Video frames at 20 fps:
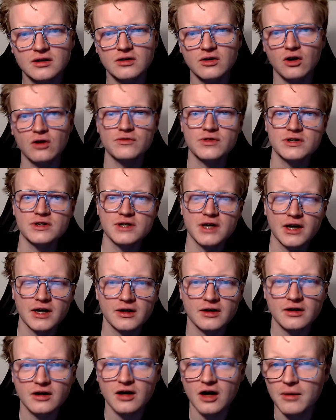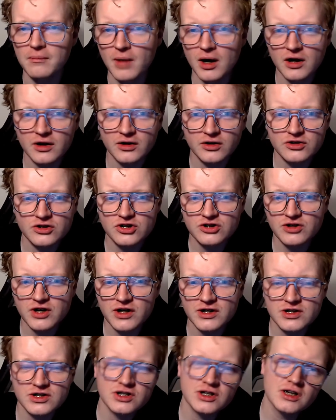of the deck, a Mulligan
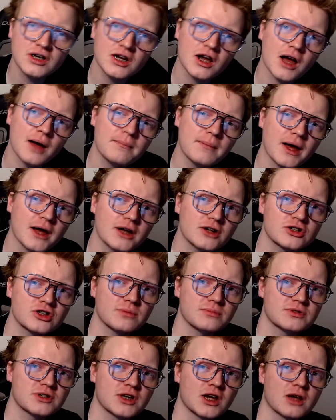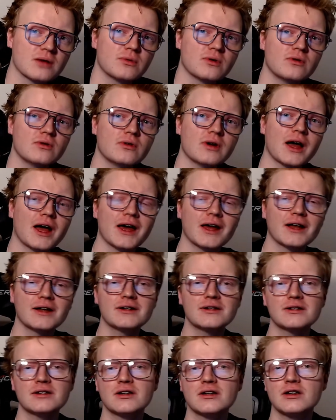strategy, a matchup table, and
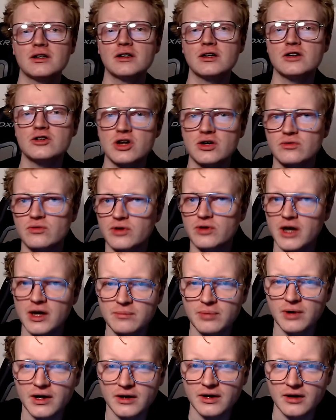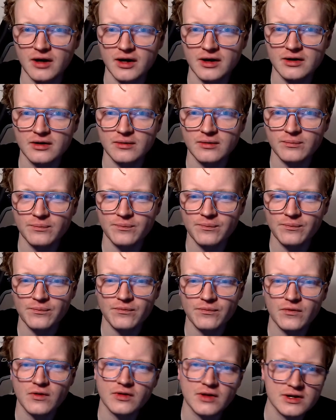general gameplay guide.
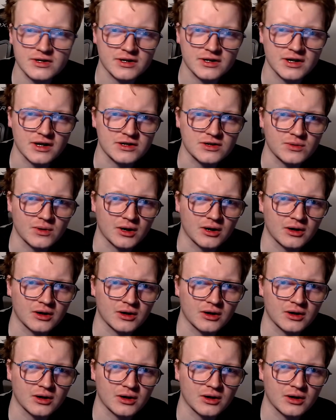Let's get into it.